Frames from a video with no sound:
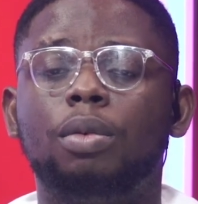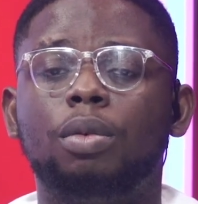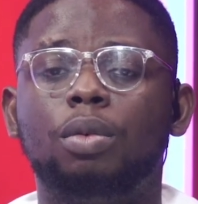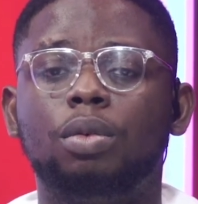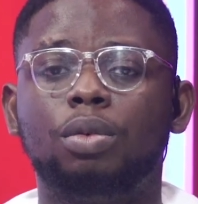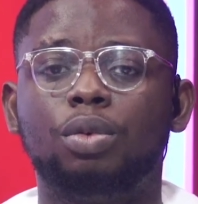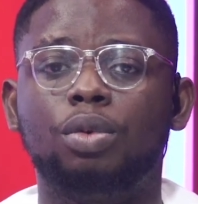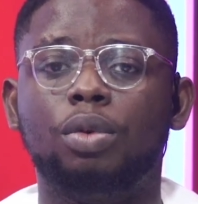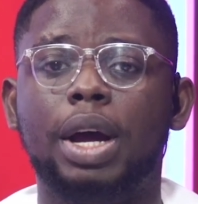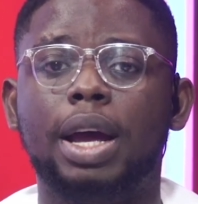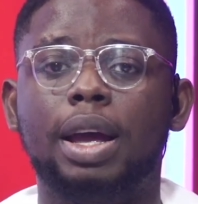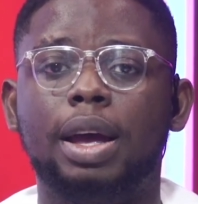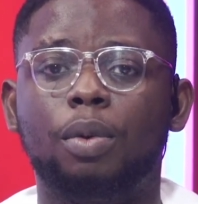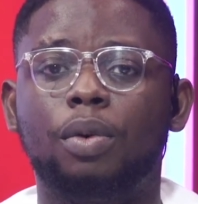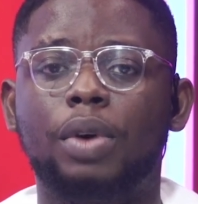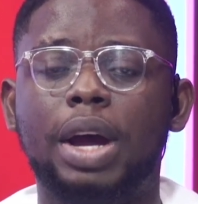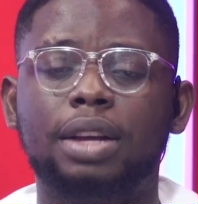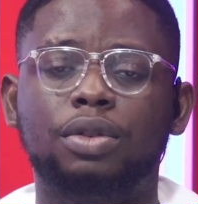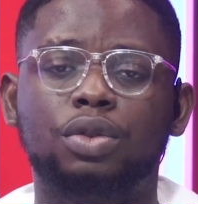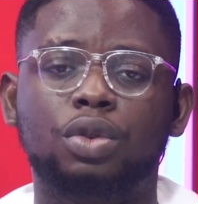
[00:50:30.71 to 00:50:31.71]

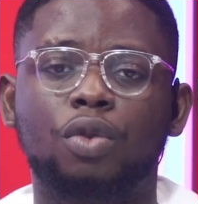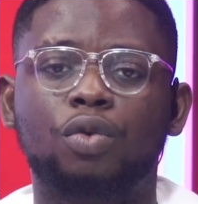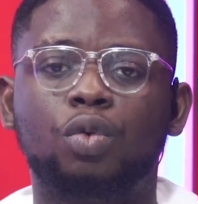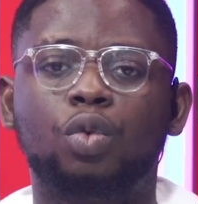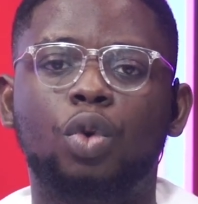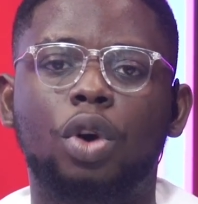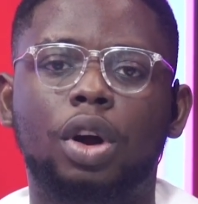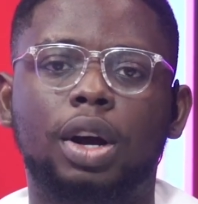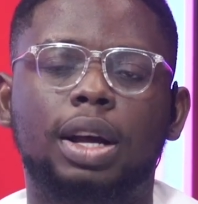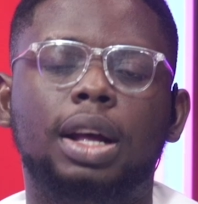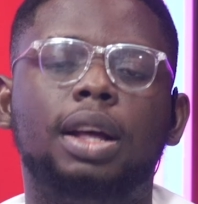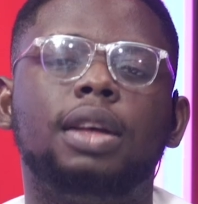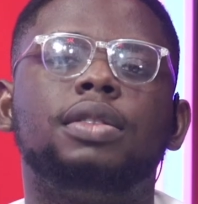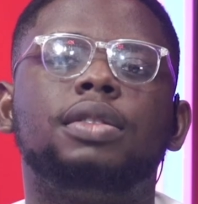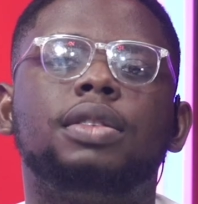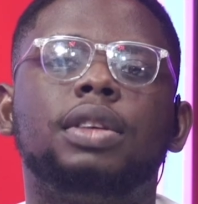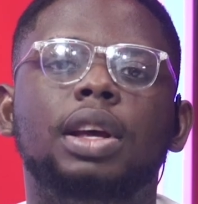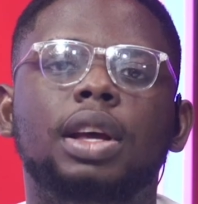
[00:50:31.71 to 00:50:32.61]
rights of workers.